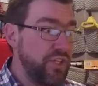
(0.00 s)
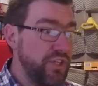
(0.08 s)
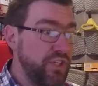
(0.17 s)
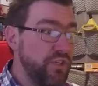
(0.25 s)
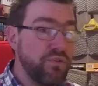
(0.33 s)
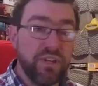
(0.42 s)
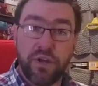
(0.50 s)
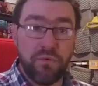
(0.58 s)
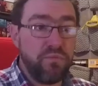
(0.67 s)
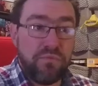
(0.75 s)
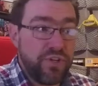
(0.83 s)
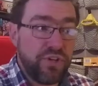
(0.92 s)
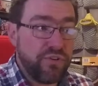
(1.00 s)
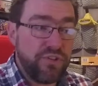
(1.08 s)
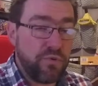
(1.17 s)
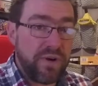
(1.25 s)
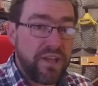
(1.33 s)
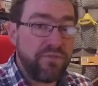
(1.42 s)
you can do
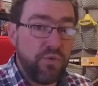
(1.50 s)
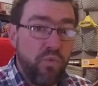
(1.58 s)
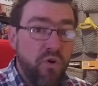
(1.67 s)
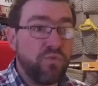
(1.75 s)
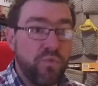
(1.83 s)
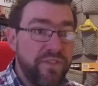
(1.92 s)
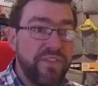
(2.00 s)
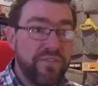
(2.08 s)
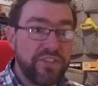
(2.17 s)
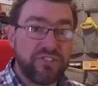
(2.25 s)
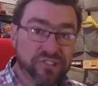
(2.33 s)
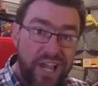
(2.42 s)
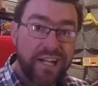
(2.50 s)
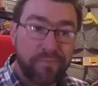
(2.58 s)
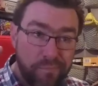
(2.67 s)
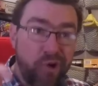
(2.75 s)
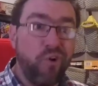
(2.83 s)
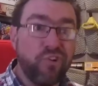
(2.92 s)
whatever you want within the
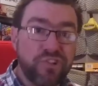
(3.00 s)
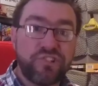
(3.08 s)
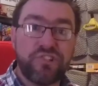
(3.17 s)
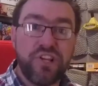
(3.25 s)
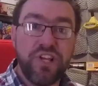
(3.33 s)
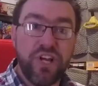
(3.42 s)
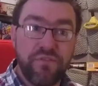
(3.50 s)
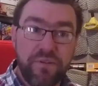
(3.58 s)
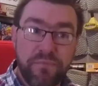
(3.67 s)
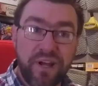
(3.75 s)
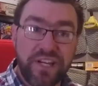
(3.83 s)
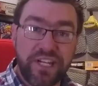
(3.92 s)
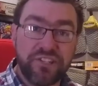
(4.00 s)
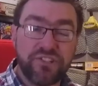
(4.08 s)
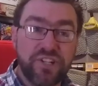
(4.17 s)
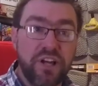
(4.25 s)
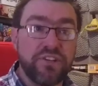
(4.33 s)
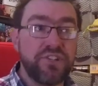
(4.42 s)
sandbox of a mining
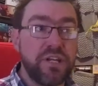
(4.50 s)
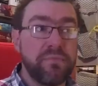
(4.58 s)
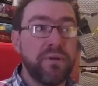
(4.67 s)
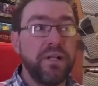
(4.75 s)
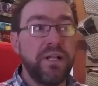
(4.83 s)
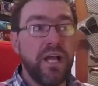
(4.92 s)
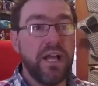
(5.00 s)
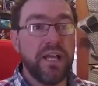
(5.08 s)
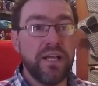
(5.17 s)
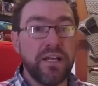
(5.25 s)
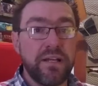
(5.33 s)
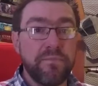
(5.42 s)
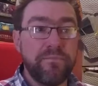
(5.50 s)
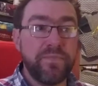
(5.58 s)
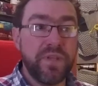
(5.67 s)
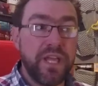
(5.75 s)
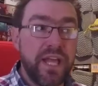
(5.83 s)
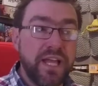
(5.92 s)
starship,
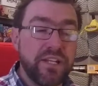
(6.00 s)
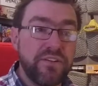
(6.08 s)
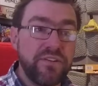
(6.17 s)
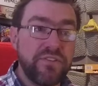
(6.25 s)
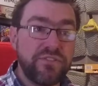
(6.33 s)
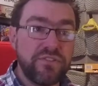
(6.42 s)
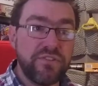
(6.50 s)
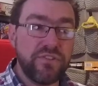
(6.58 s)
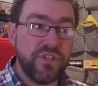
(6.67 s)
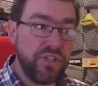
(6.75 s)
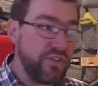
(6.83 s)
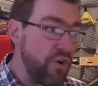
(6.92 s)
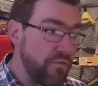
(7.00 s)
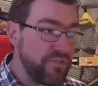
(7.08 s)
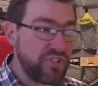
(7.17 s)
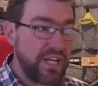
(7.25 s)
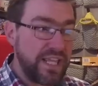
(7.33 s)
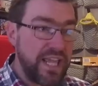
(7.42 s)
and
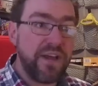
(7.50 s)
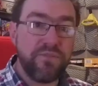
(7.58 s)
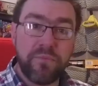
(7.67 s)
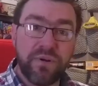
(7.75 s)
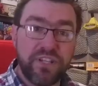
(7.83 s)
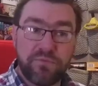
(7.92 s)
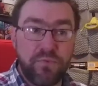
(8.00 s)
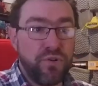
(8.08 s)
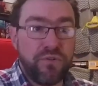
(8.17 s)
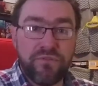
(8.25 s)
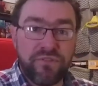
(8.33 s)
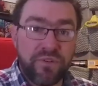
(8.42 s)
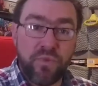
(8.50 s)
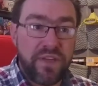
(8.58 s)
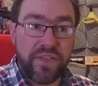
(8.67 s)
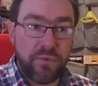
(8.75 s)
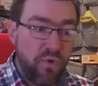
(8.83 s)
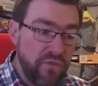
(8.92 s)
obviously everybody's maneuvering where
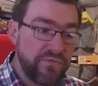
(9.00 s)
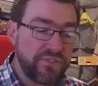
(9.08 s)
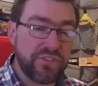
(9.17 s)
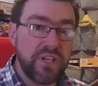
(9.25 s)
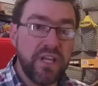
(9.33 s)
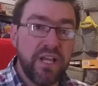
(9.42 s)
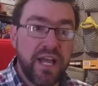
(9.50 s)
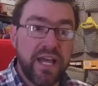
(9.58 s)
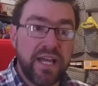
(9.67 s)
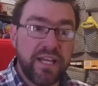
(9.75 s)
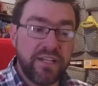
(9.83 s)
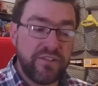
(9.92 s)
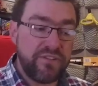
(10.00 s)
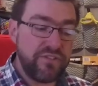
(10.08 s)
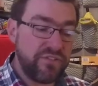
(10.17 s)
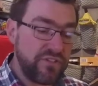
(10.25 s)
they want, and